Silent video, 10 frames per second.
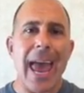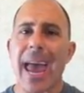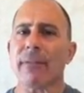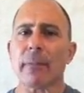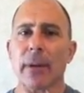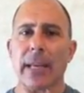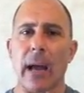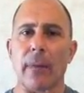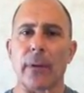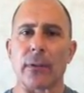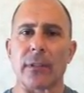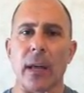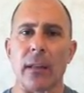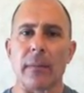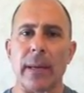Everybody out there is
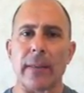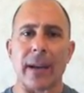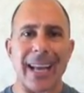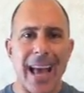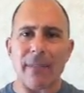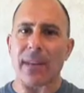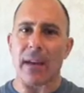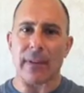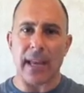telling me that I have to have